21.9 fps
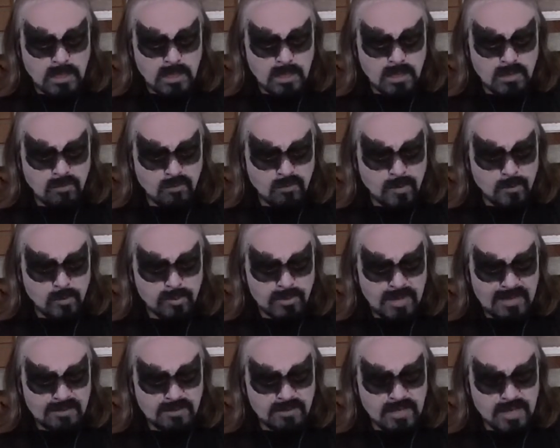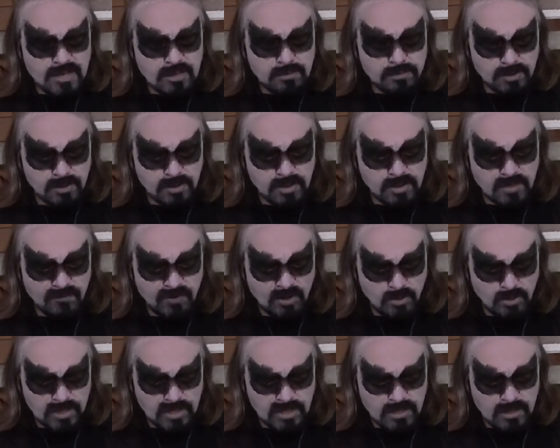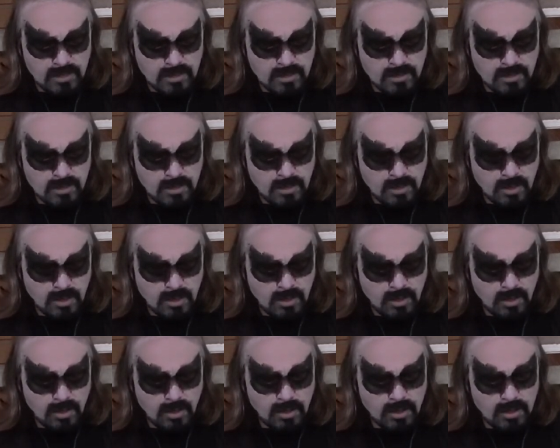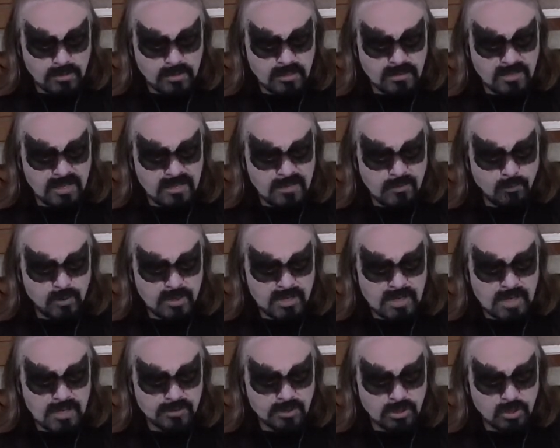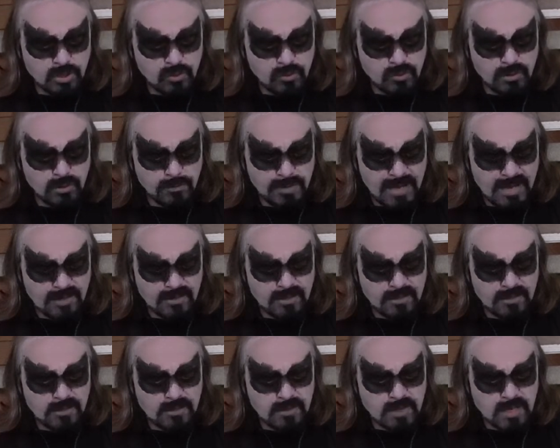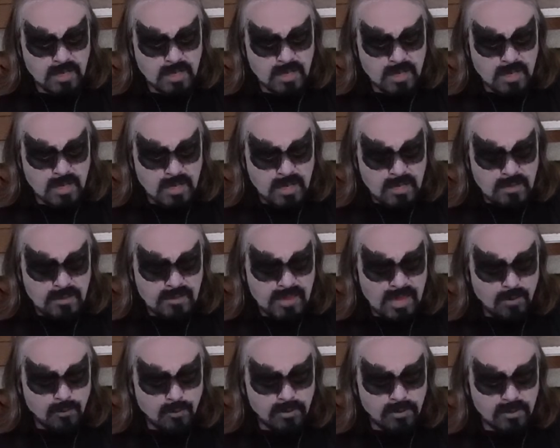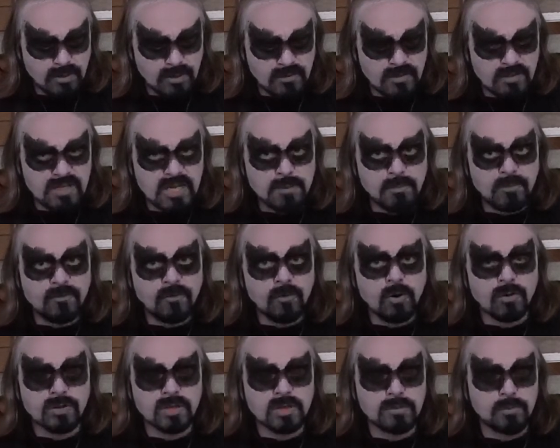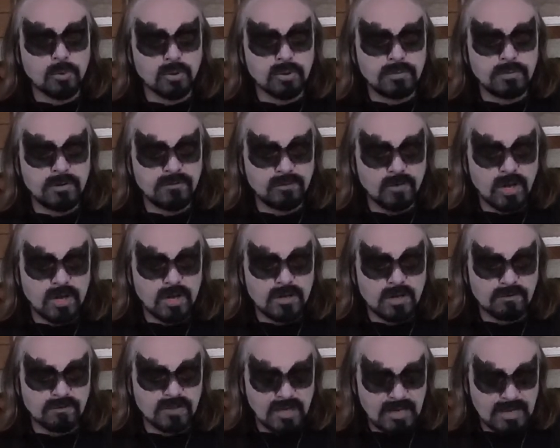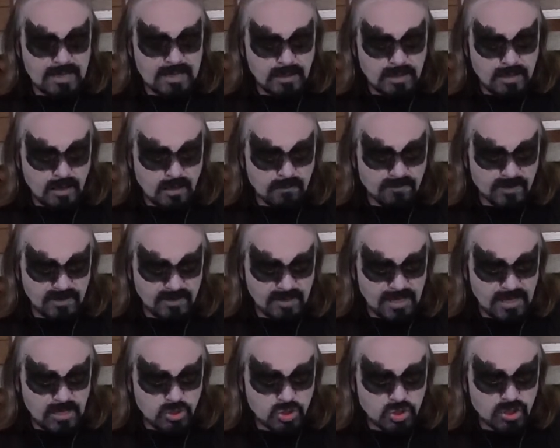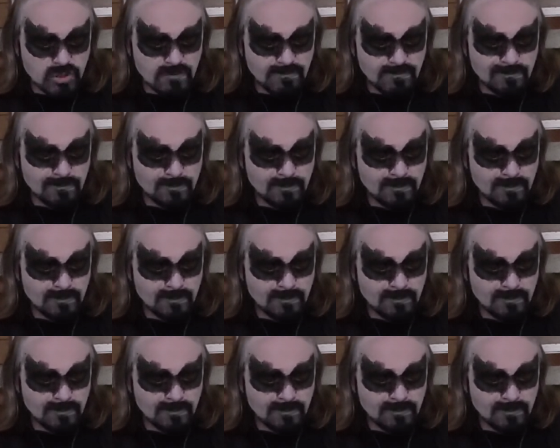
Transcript: And I remember that day specifically, because the day that we got the news about it, that was the day before I was supposed to be flying off to Italy on vacation.